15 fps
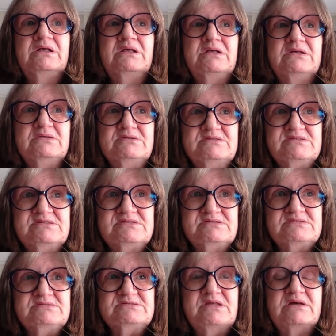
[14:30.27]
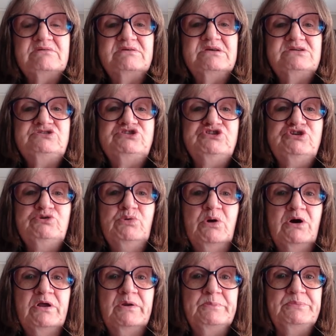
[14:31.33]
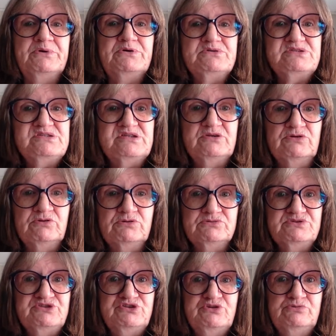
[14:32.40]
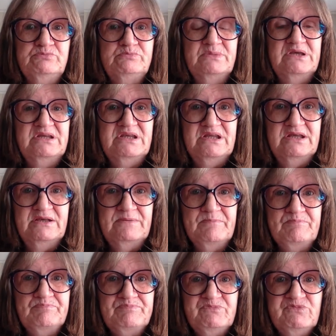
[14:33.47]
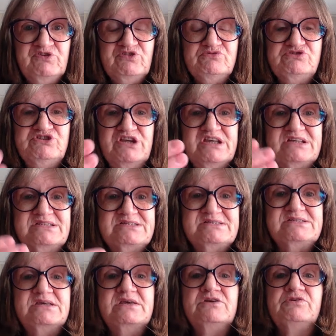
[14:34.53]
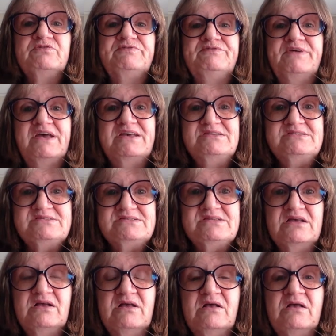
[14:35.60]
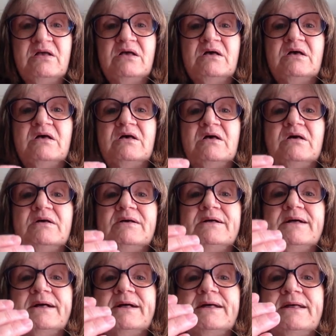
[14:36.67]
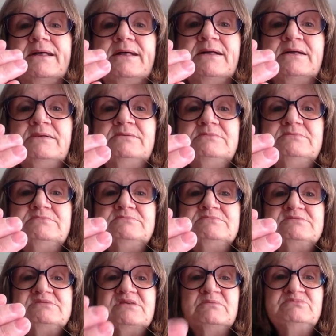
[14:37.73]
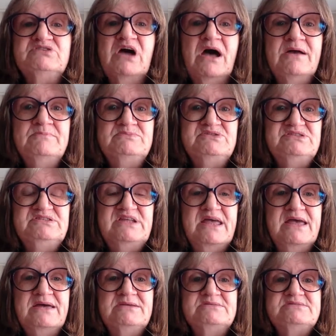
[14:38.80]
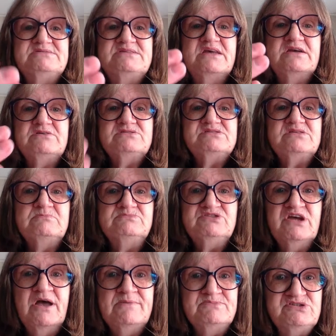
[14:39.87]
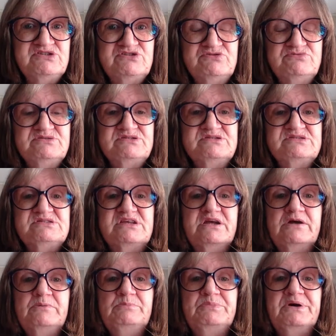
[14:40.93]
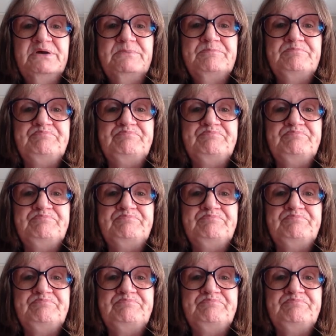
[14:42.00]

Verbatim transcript: is they get you on a personal Zoom meeting so she can see your face. And sometimes Dan is there, sometimes Susan's there, but